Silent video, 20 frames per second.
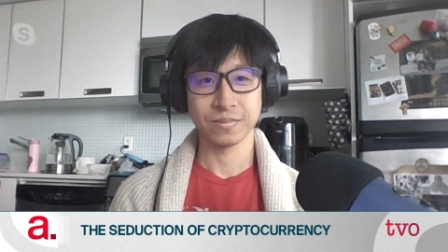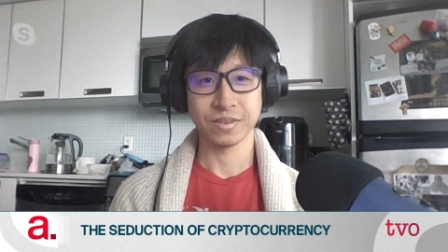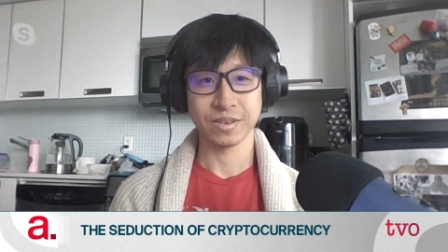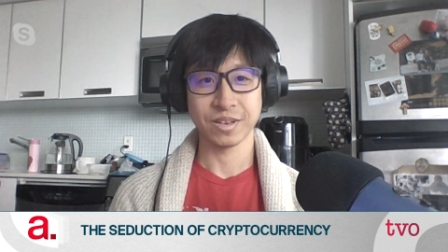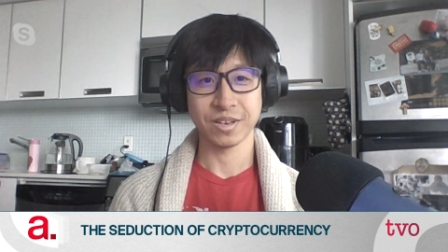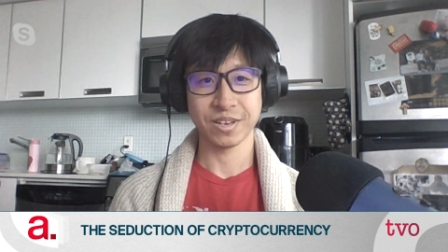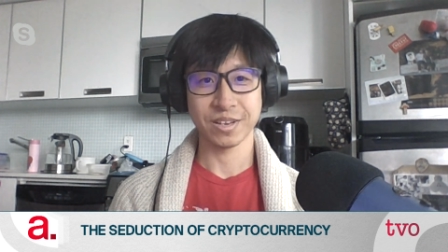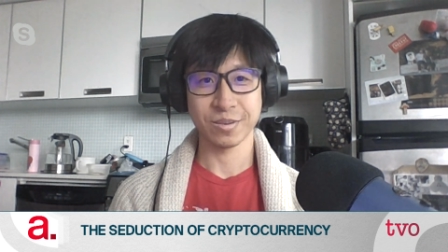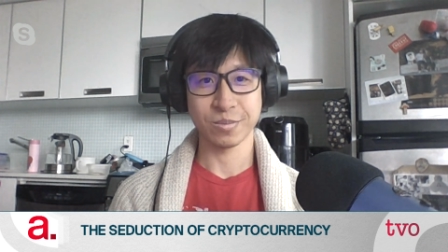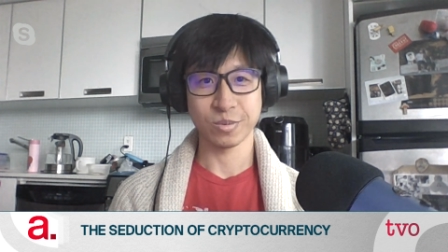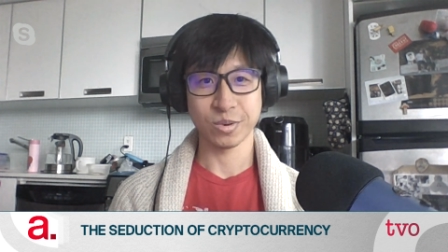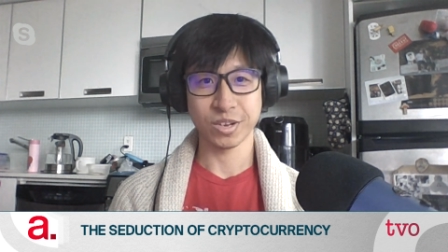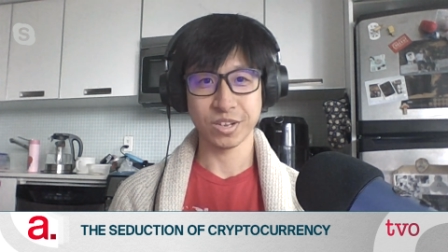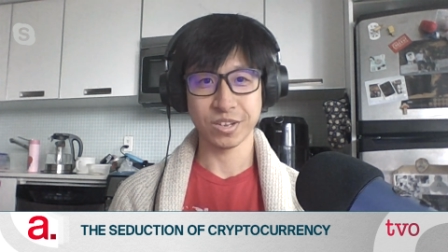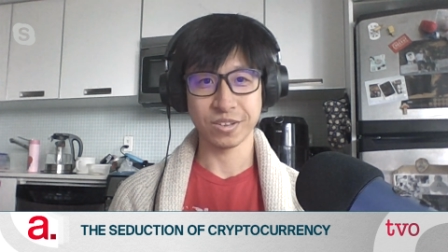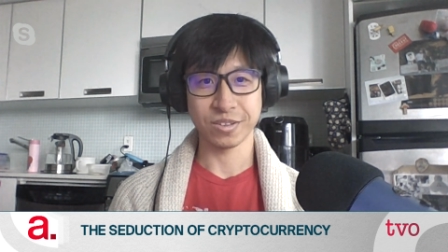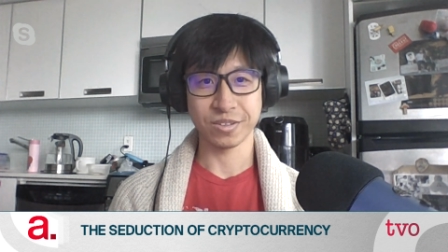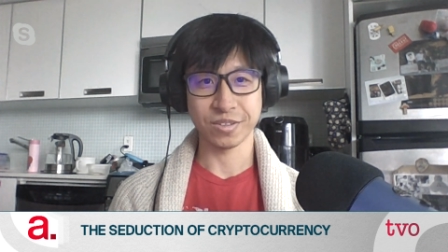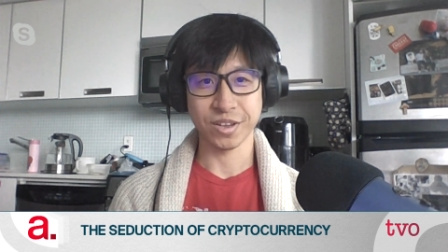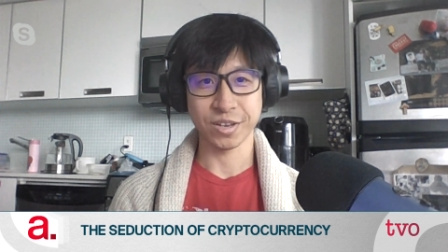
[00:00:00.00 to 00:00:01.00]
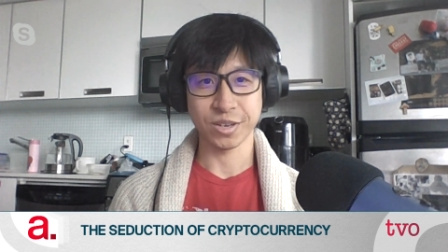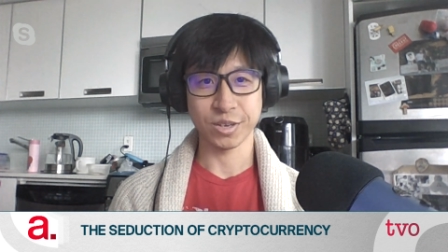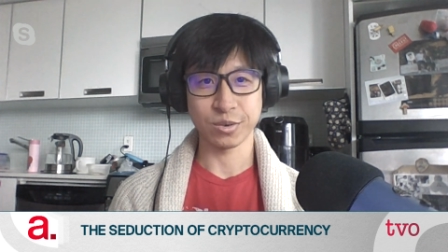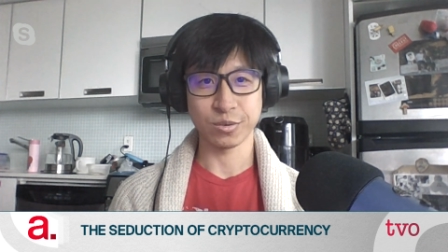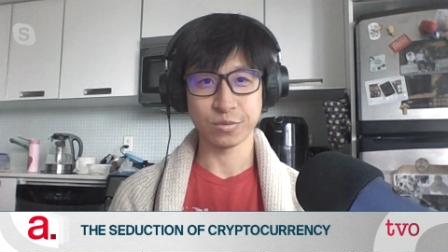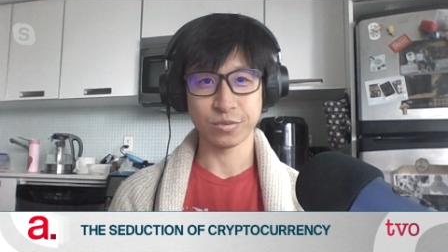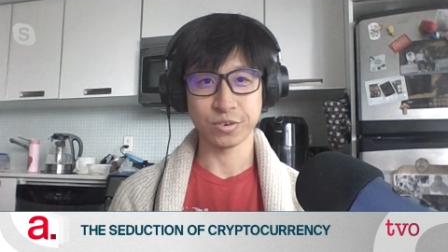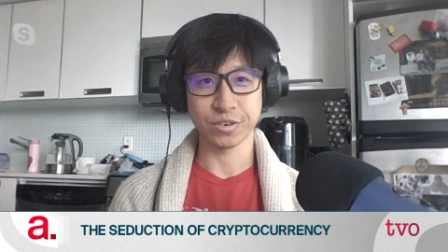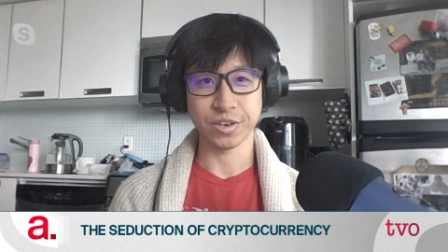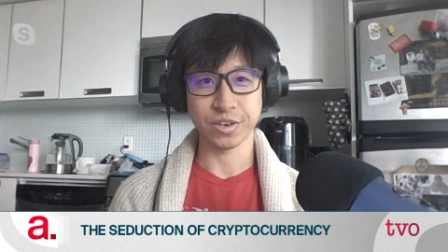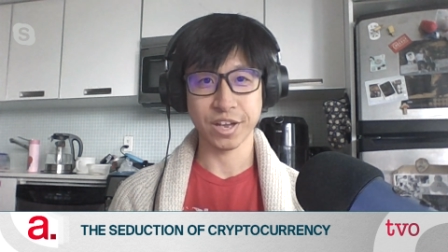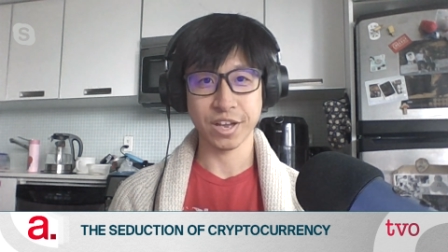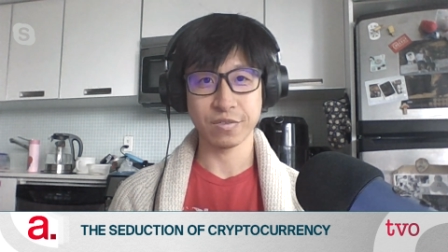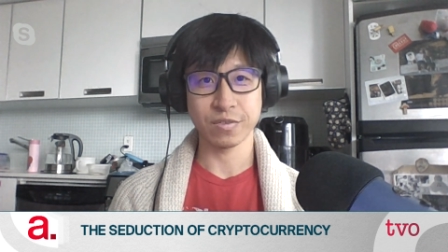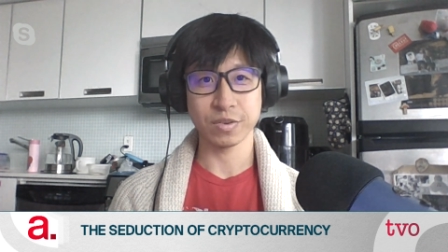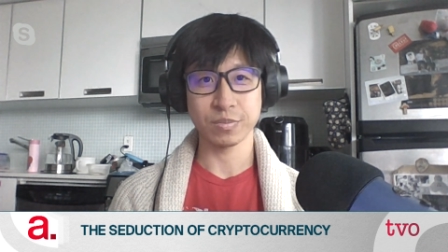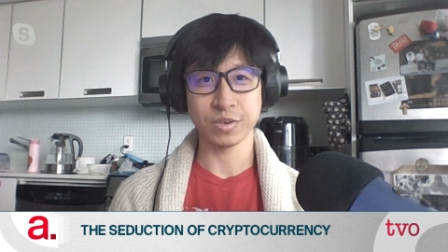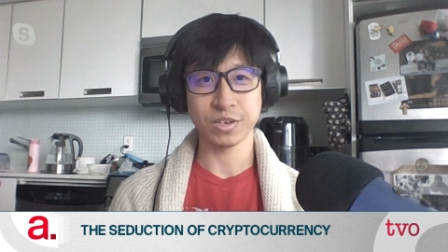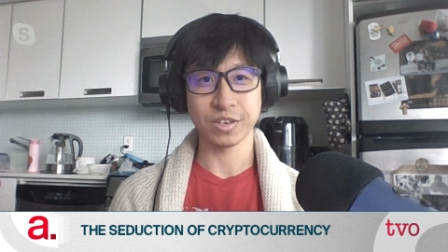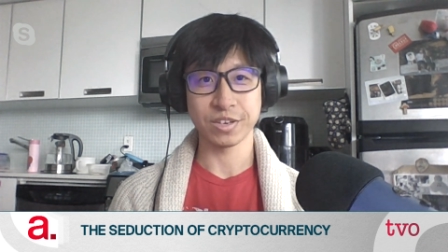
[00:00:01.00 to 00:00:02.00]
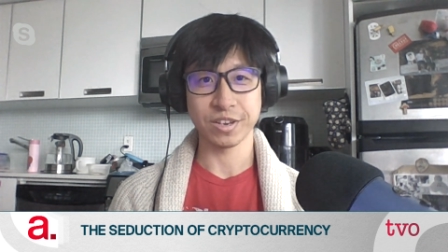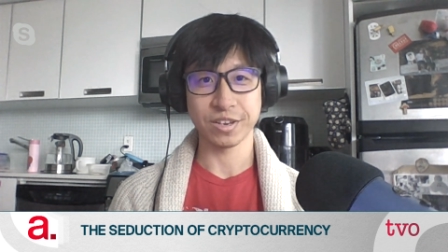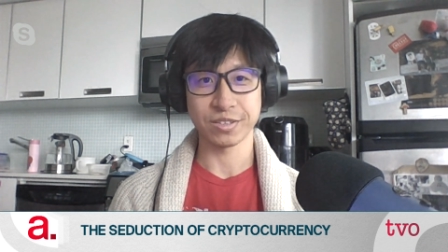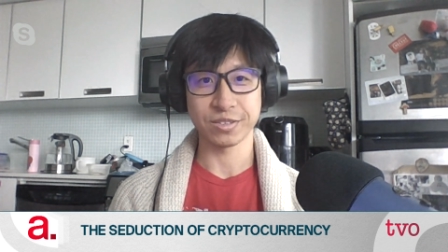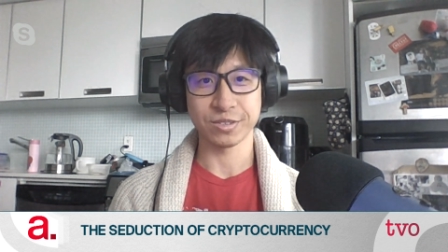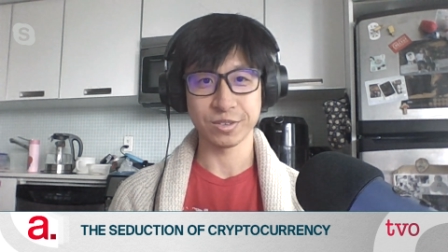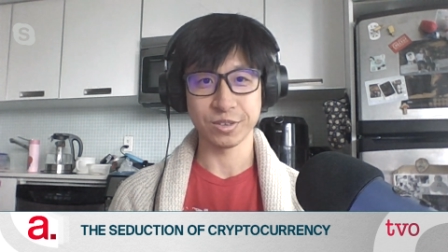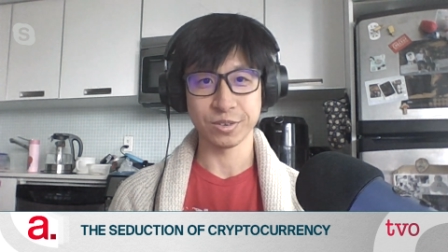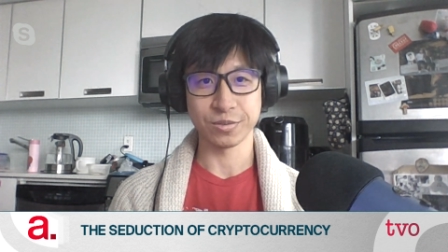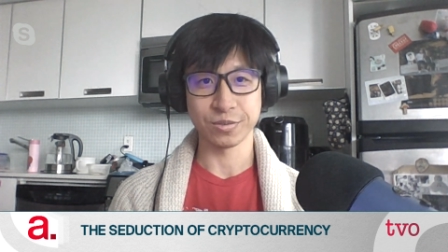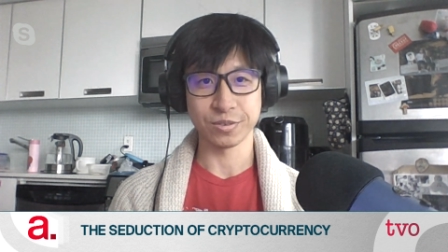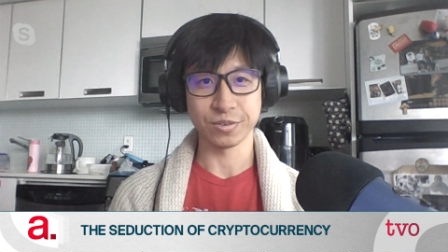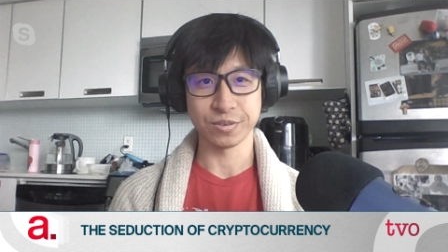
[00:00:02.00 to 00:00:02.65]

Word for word: I am well. Thank you for having me again, Steve.